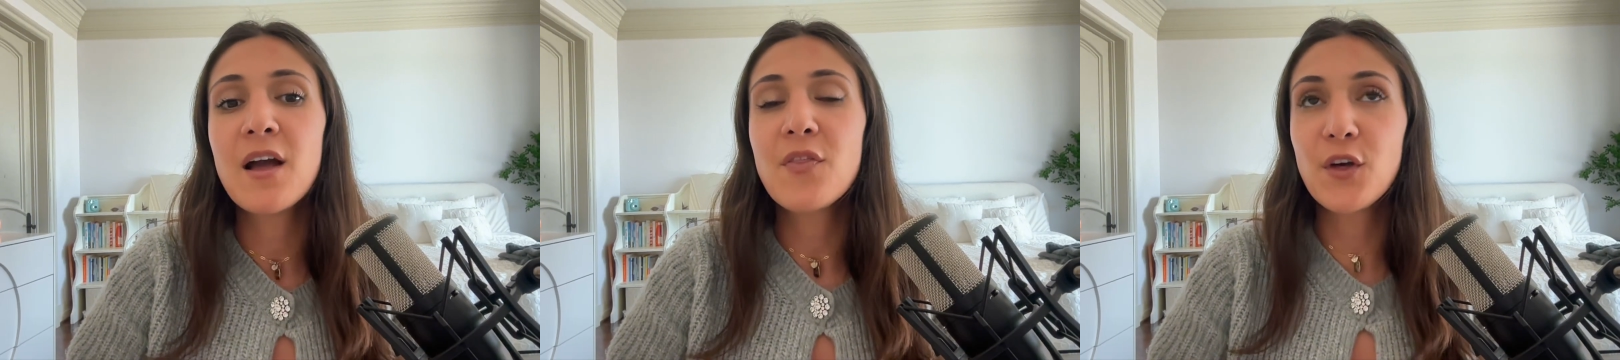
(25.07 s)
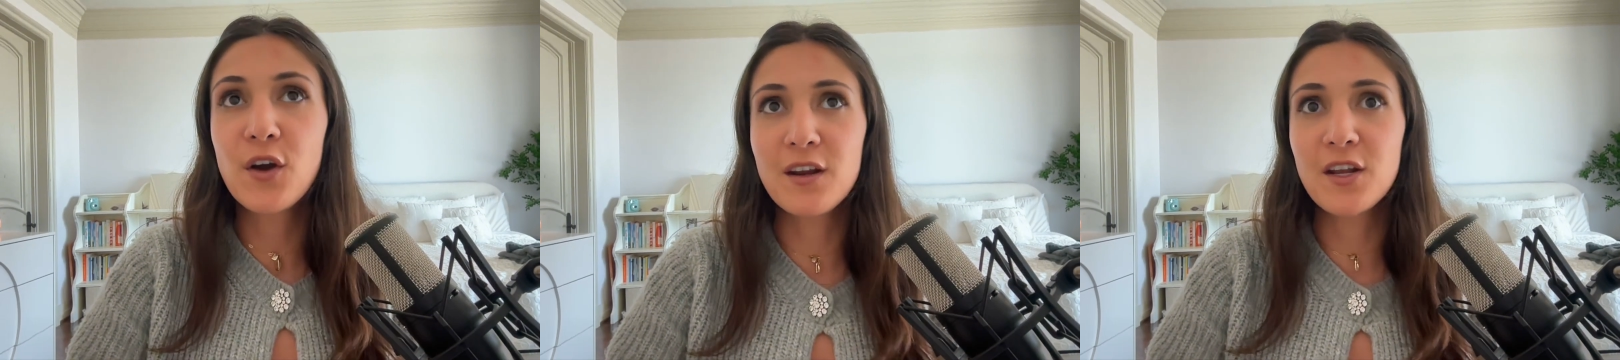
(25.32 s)

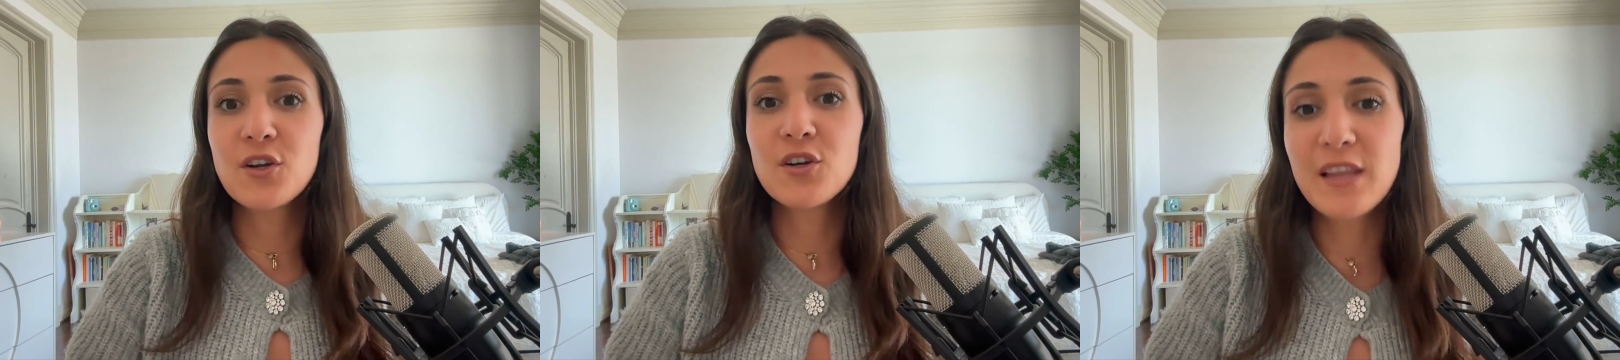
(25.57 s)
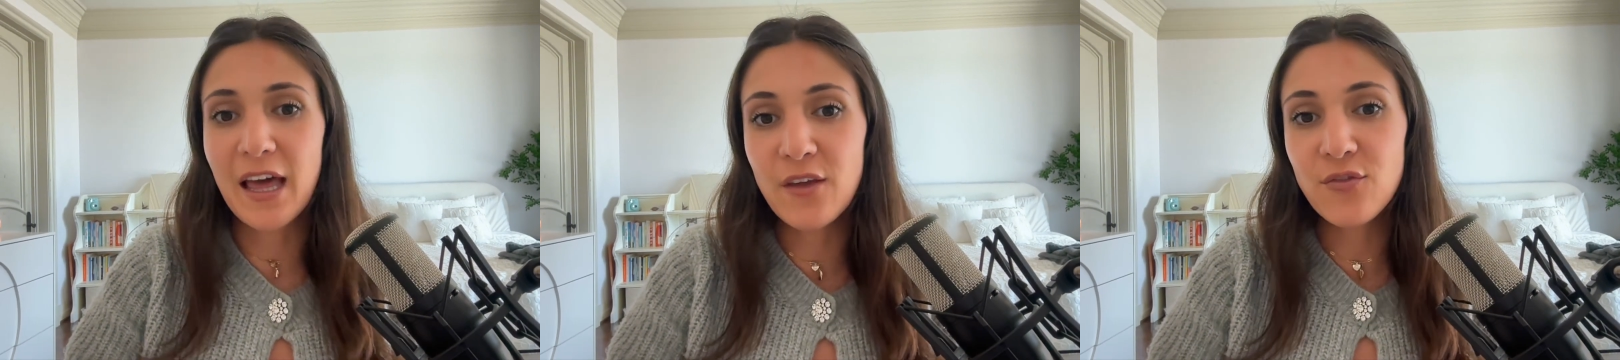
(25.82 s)
the good in your
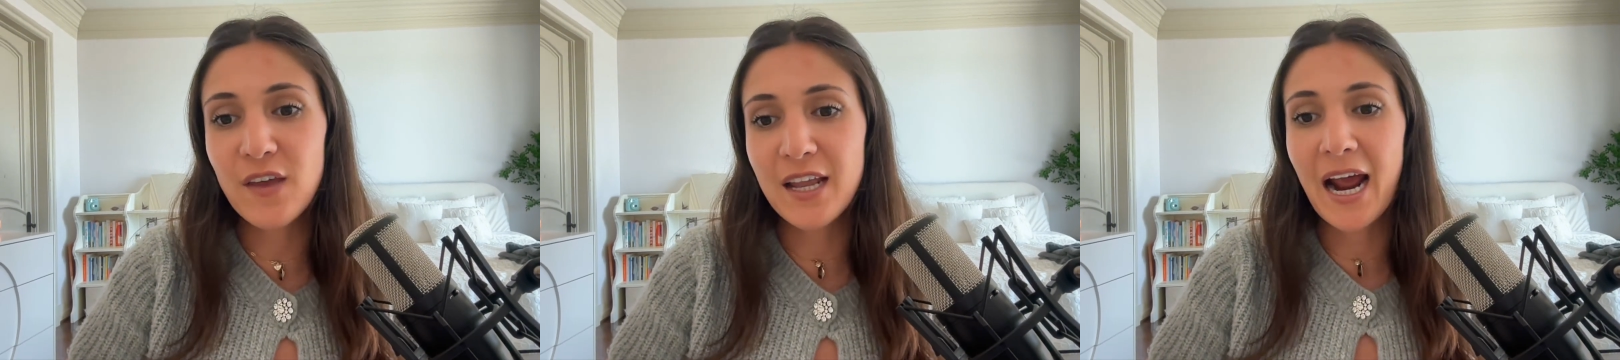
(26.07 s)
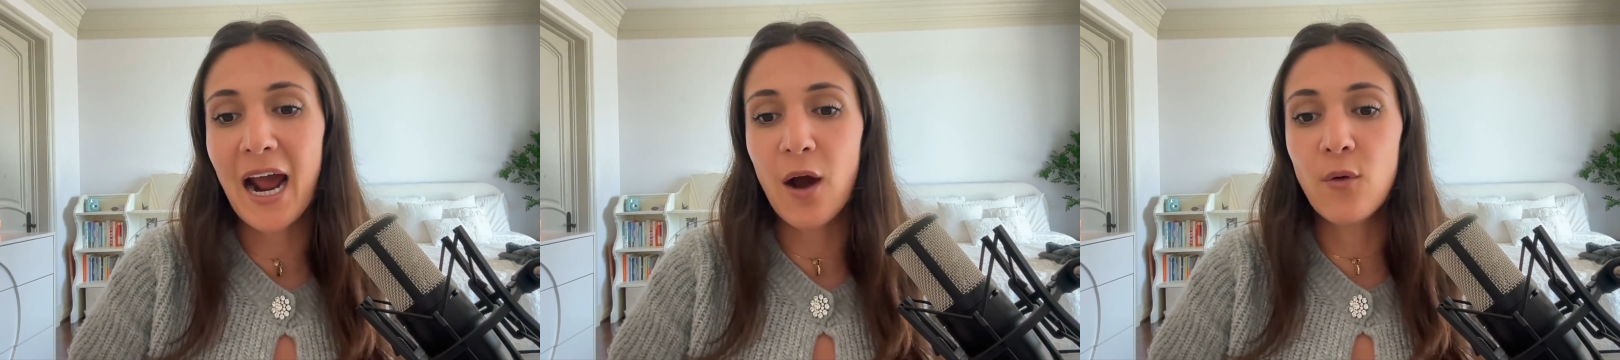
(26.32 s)
life and
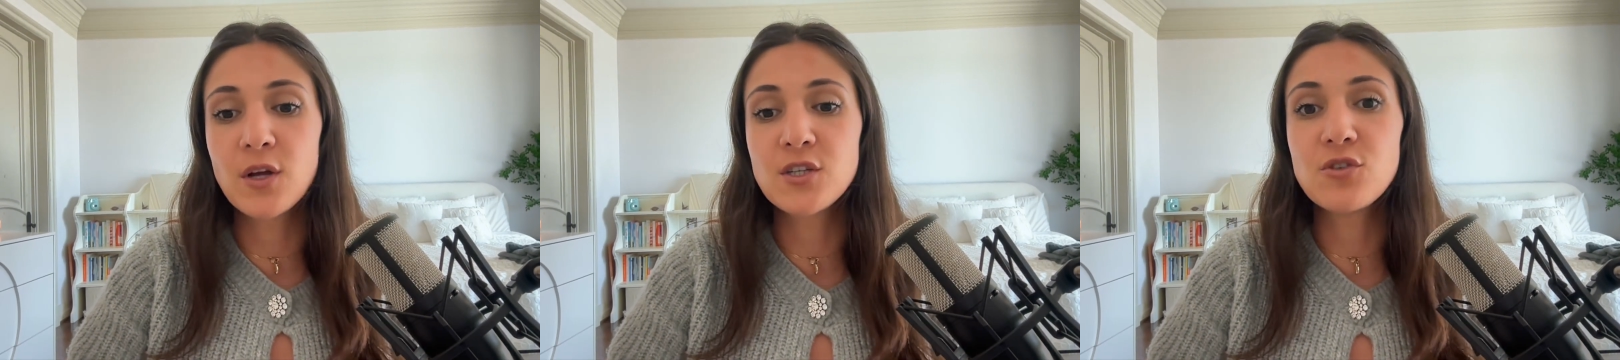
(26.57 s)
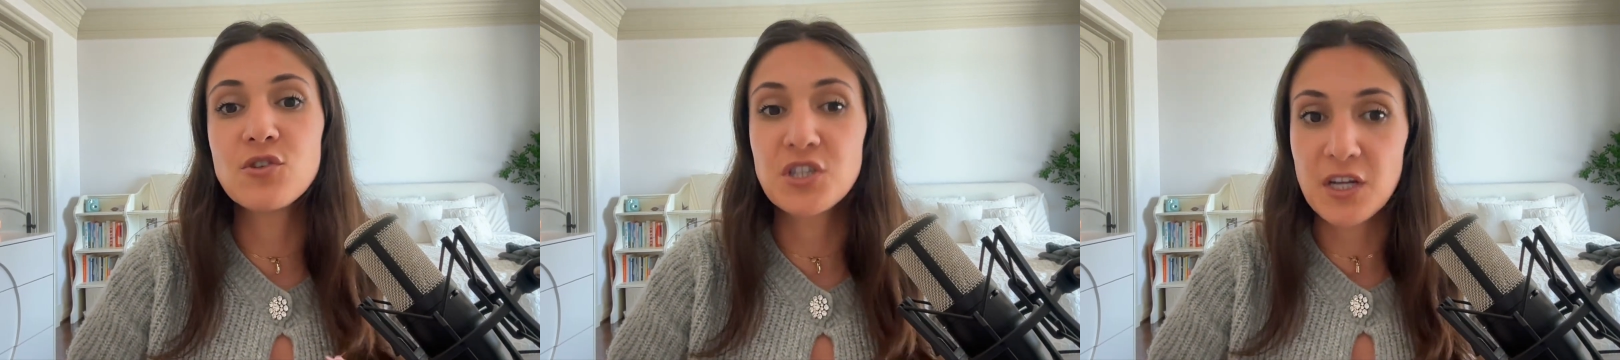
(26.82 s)
how
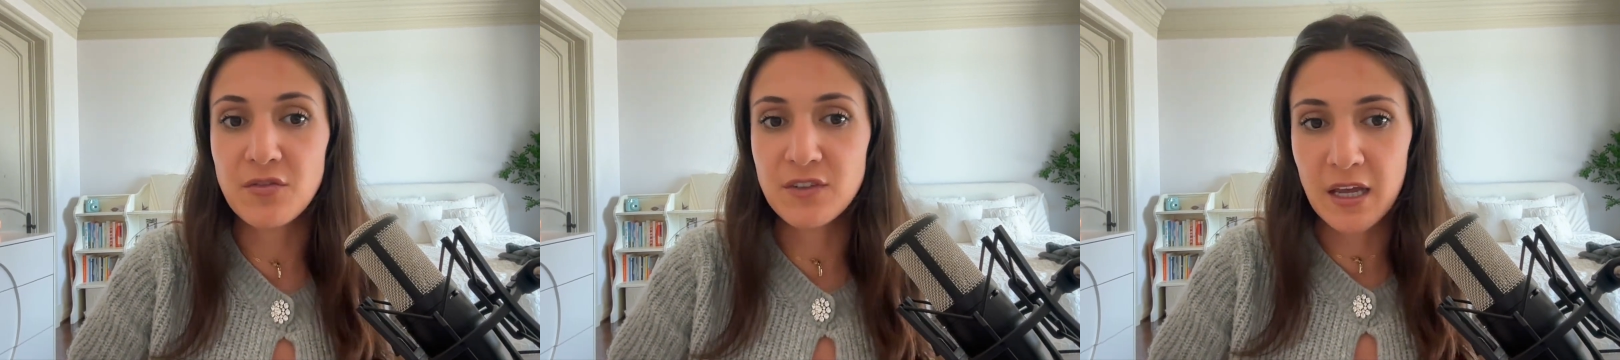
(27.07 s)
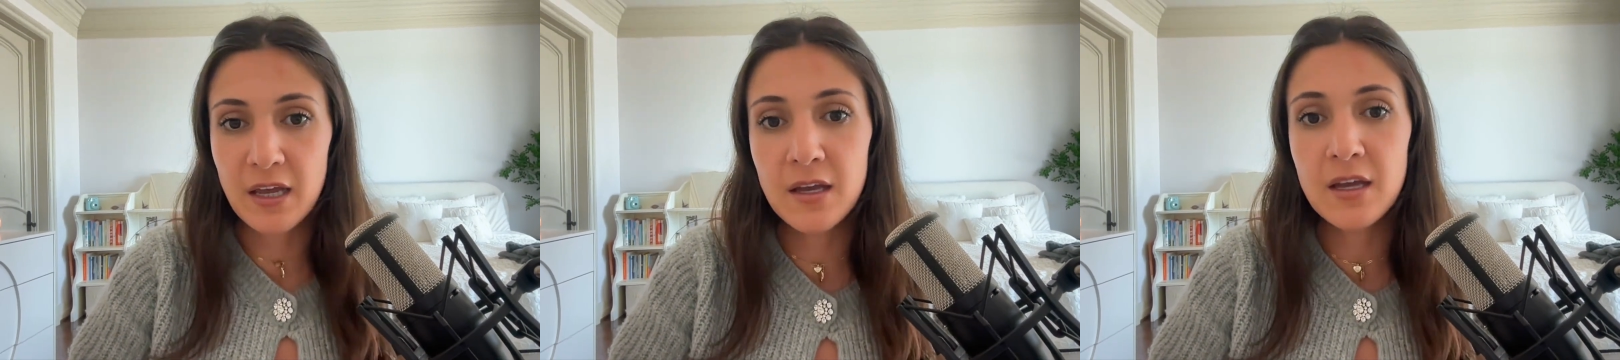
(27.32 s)
to shift
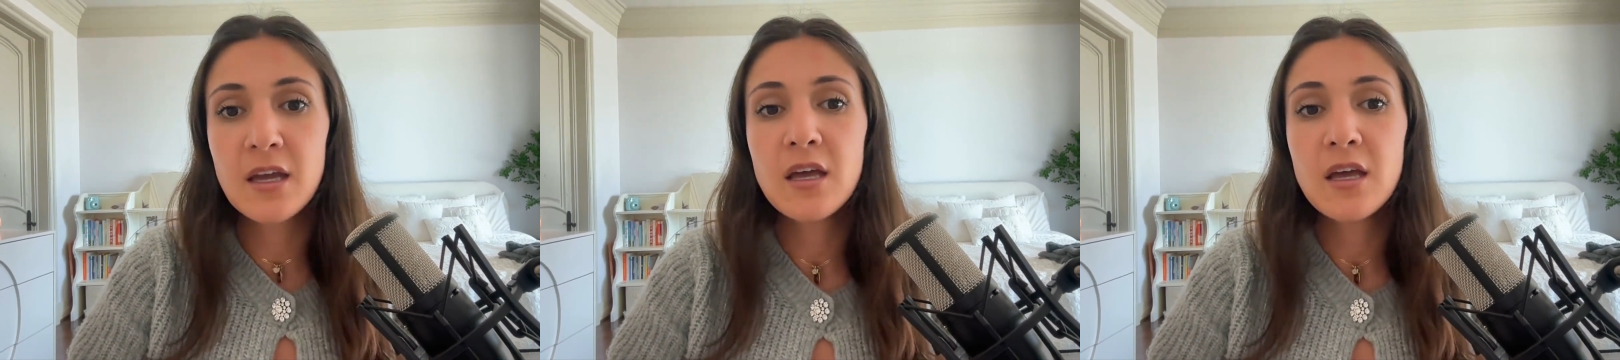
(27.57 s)
it.